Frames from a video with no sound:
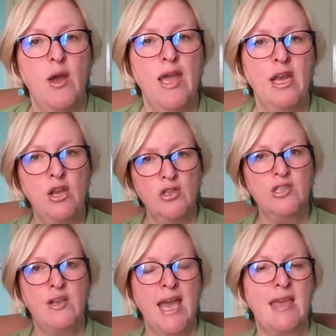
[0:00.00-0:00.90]
it
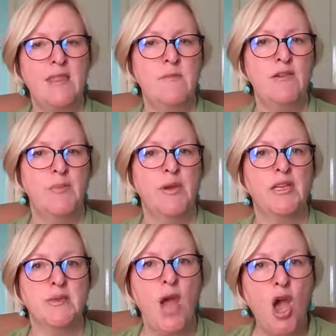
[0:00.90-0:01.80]
looks okay in the mirror
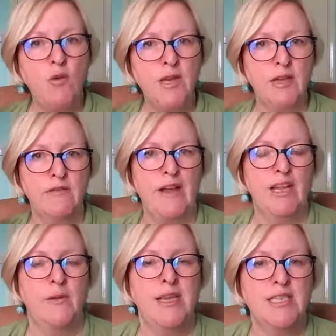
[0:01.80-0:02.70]
because I'm only
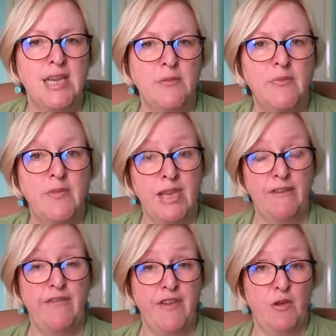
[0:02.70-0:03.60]
evaluating that
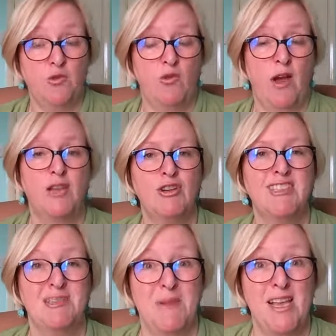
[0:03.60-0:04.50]
it feels right,
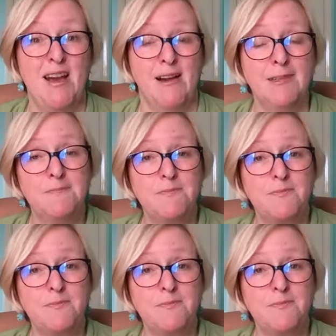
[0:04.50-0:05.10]
trusting my gut.